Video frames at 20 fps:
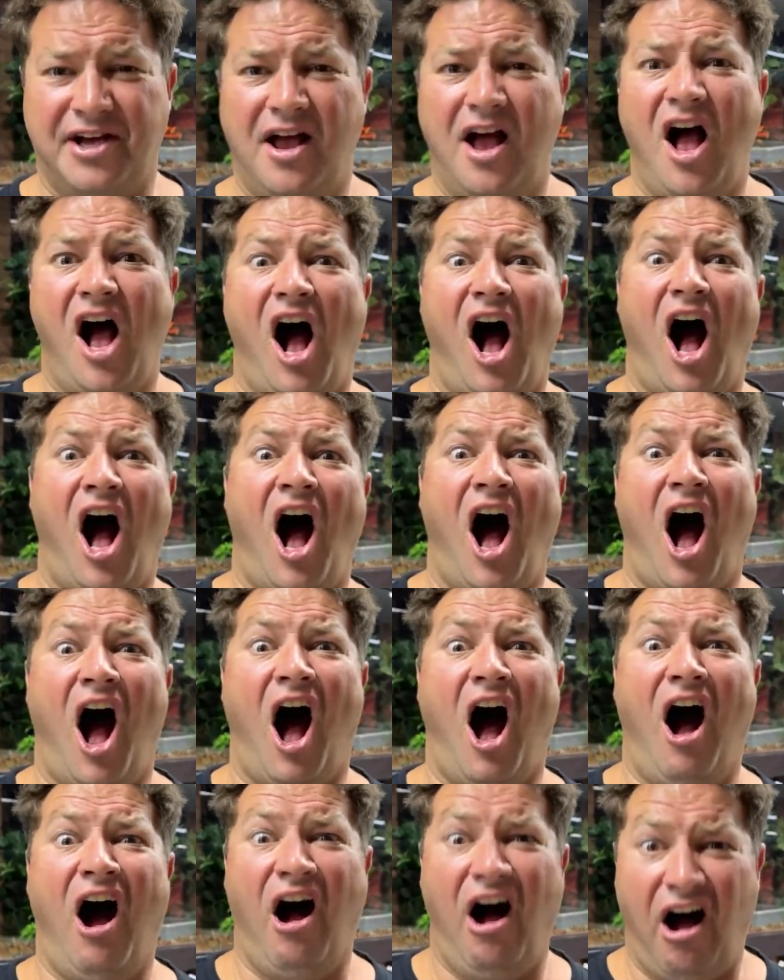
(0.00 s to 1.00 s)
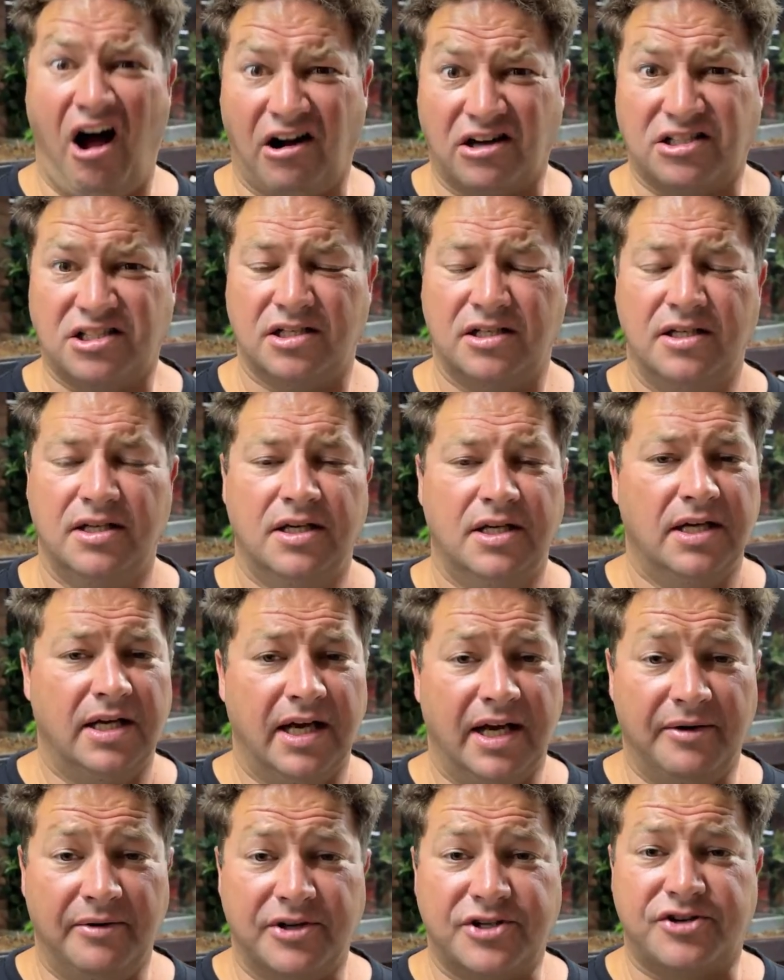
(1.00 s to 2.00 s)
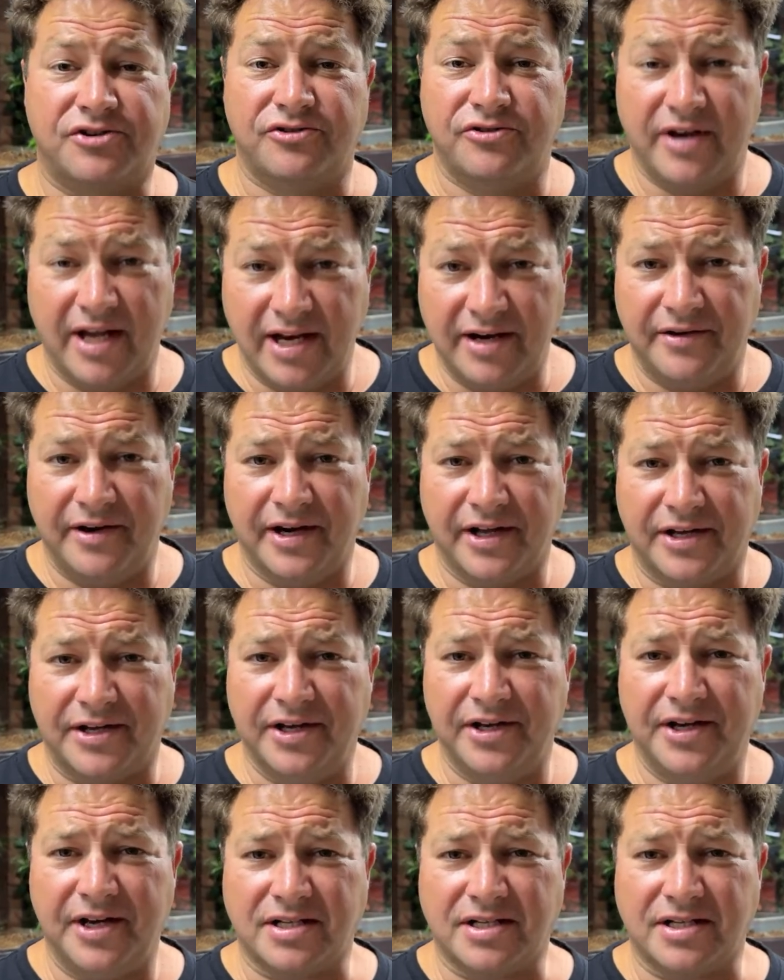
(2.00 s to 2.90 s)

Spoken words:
Hot. It was really, really good.